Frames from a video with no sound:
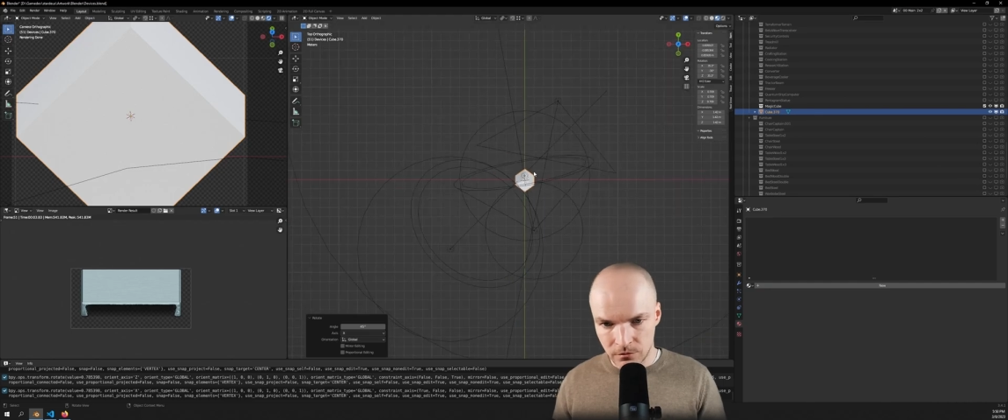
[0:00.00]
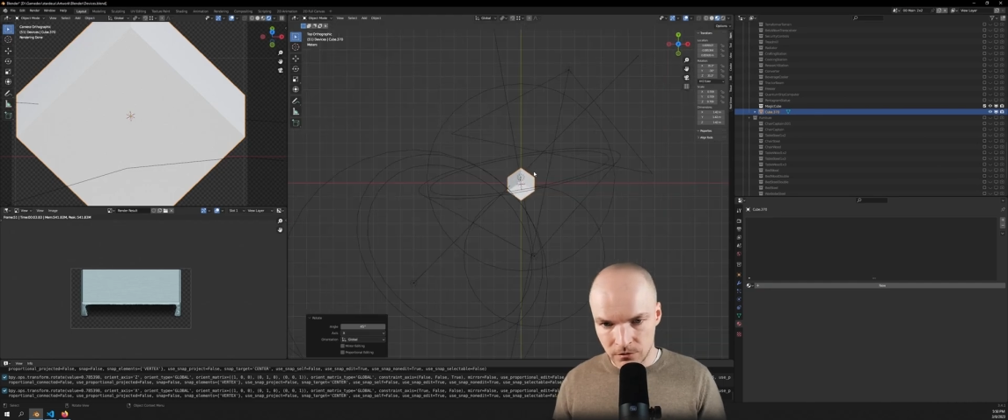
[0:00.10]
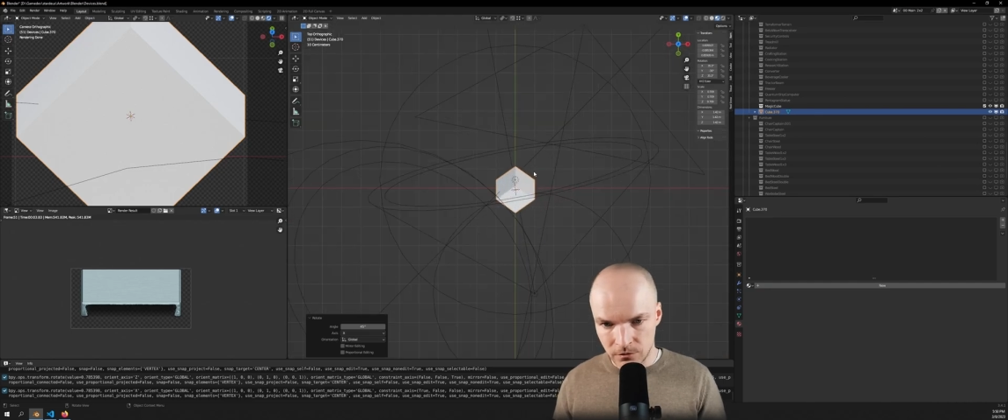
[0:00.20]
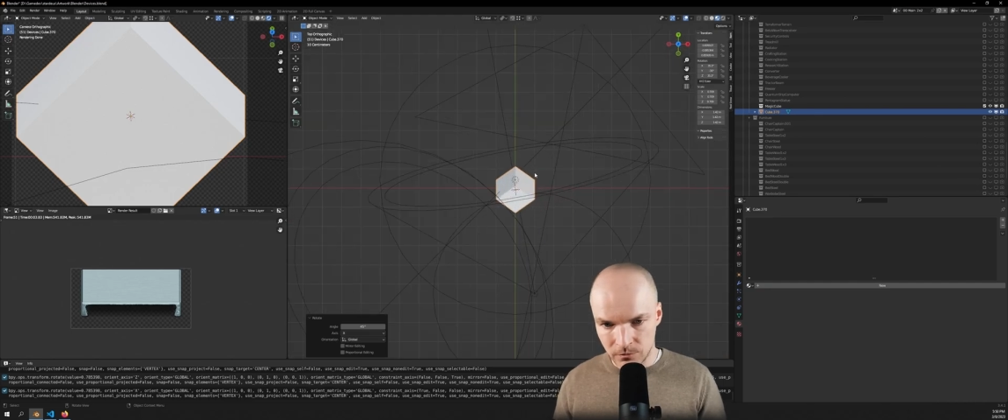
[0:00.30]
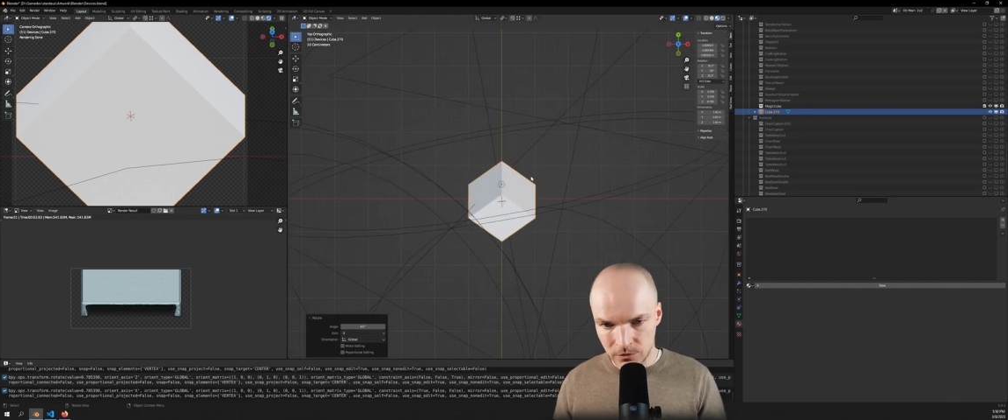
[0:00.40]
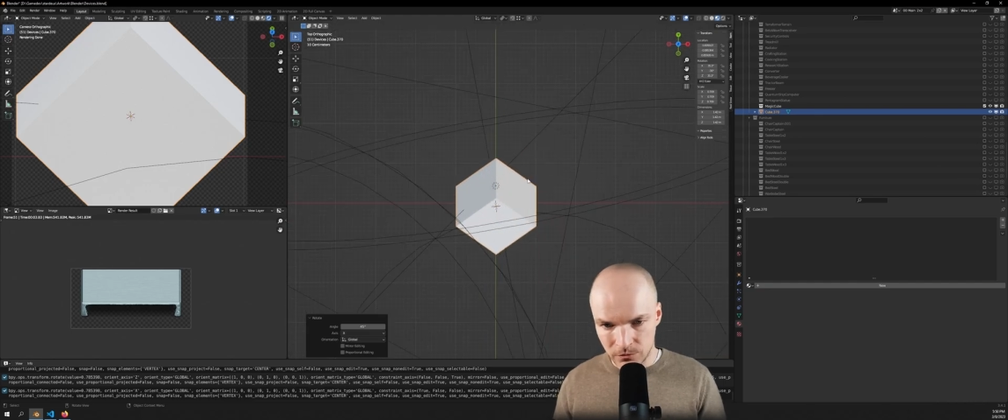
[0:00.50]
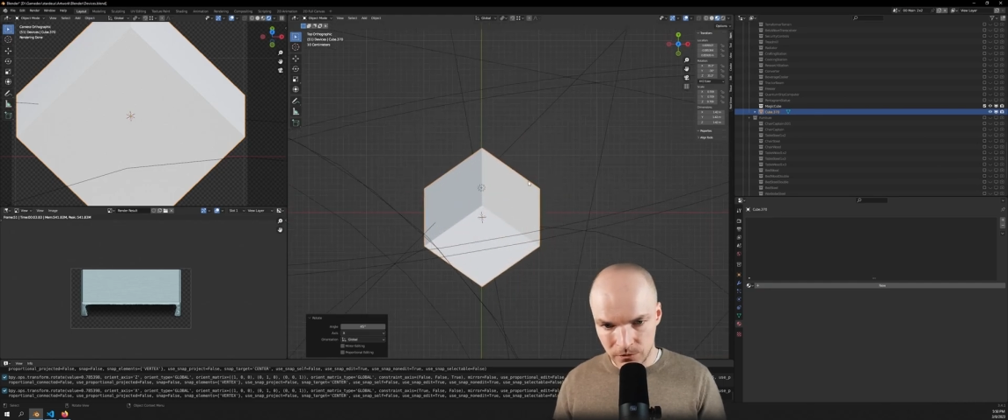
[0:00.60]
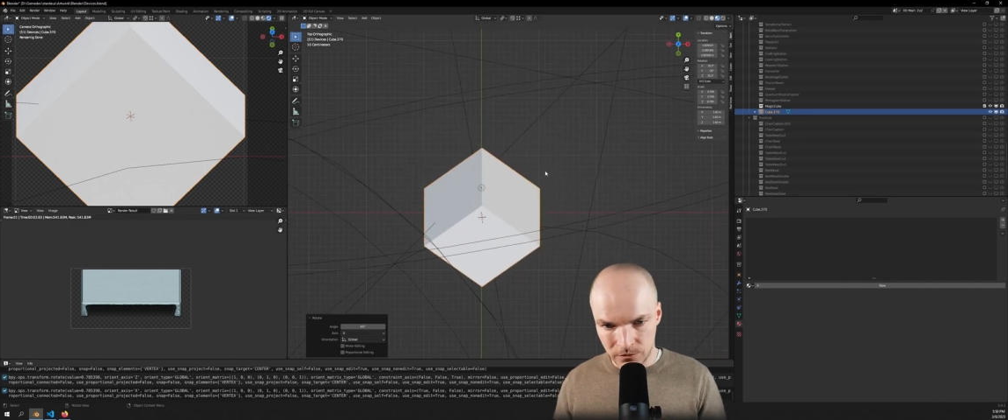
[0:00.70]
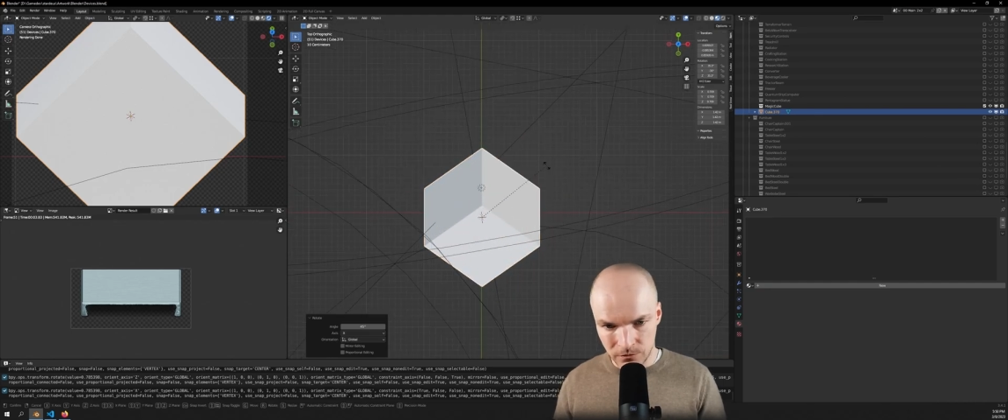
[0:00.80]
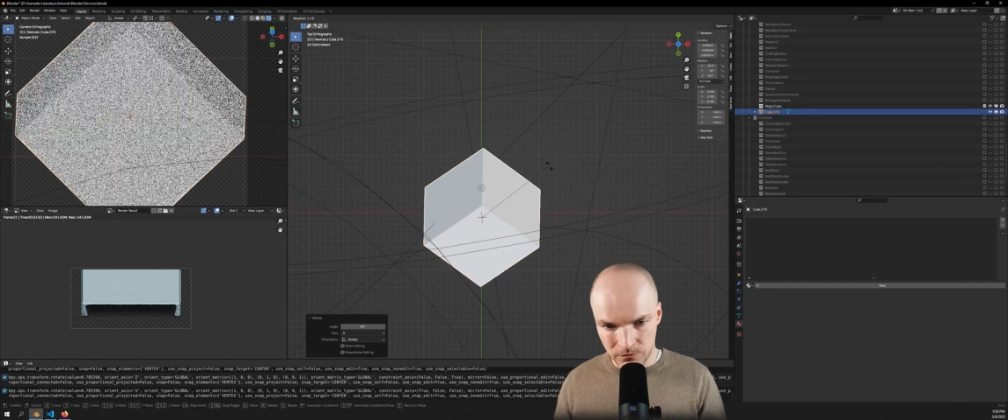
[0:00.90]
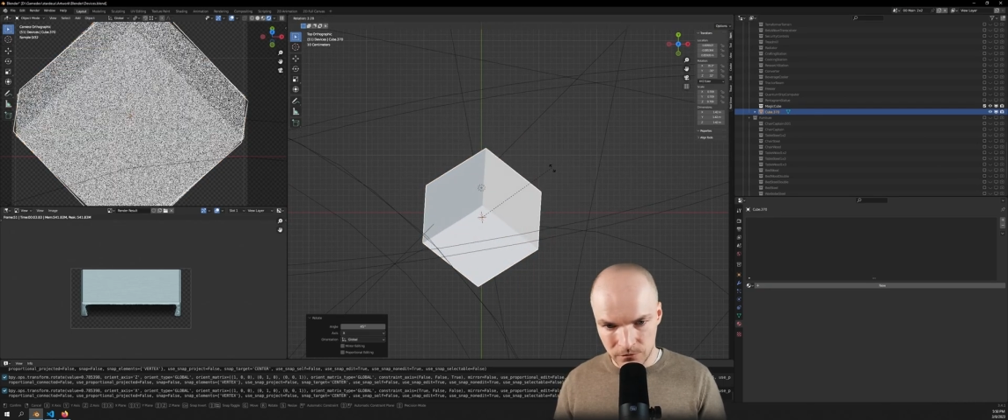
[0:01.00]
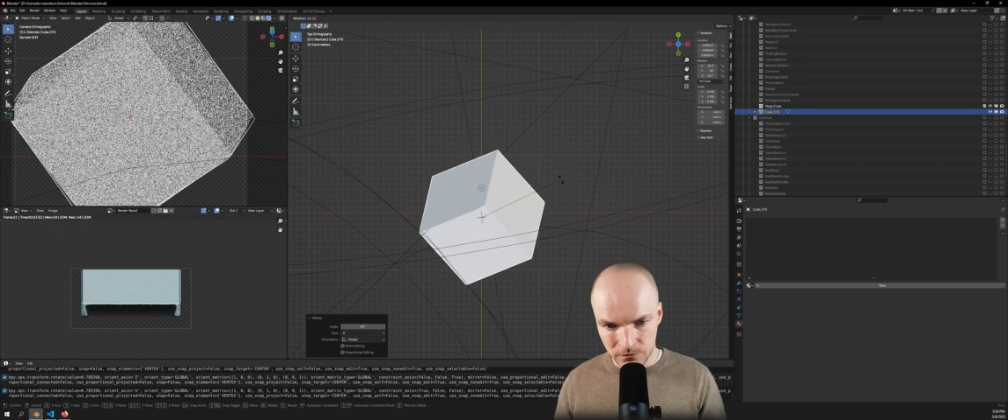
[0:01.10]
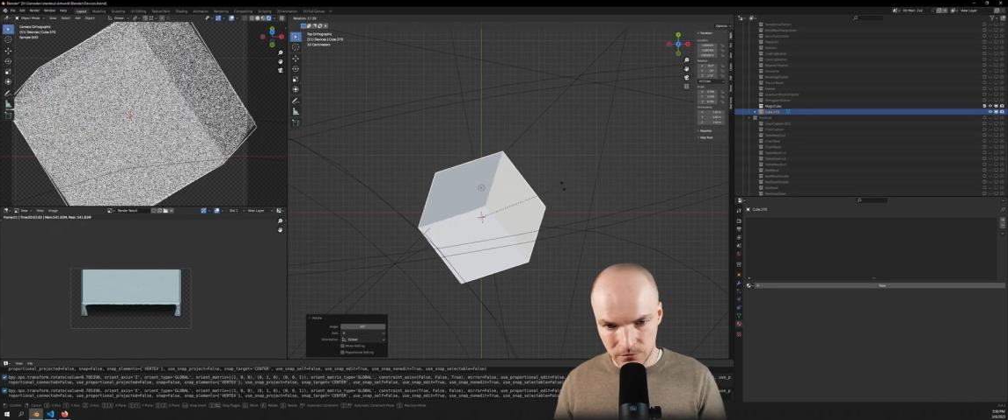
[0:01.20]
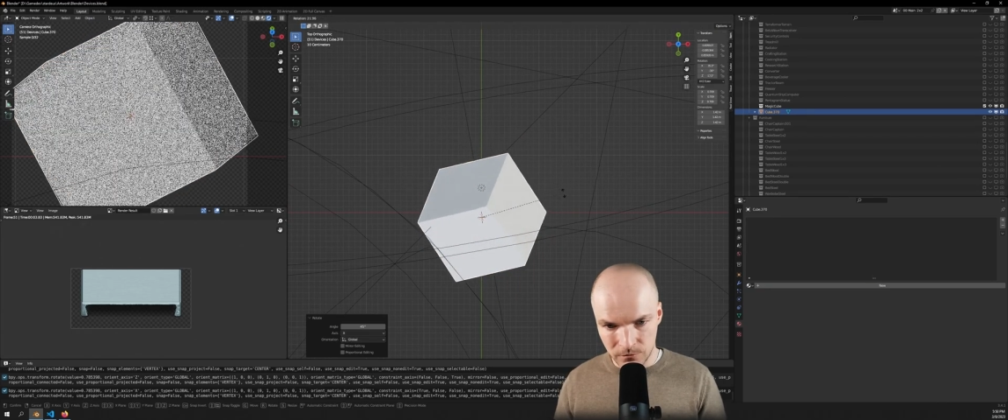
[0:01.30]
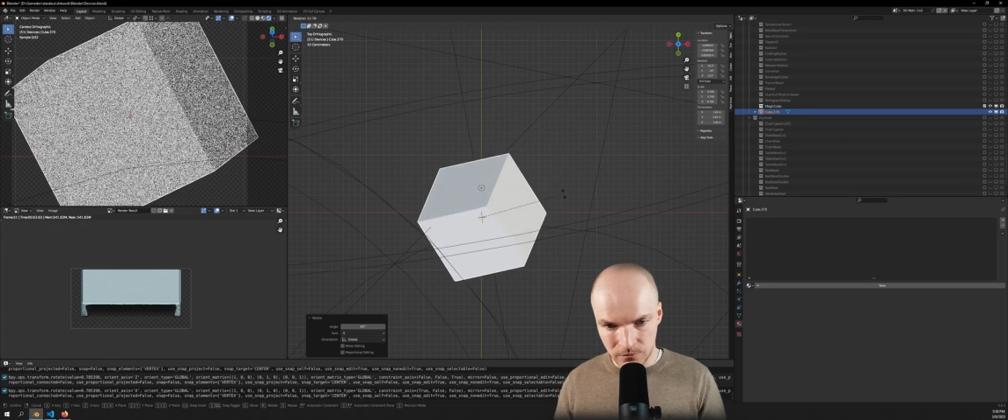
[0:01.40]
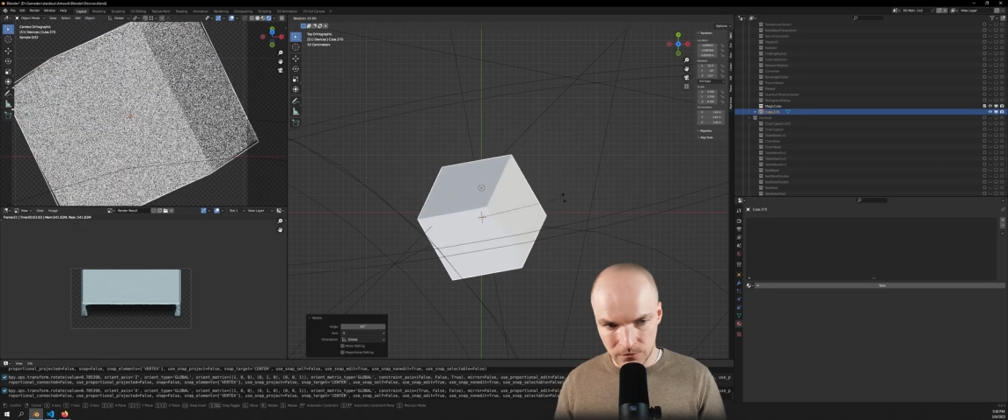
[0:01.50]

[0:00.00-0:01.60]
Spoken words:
How about we go from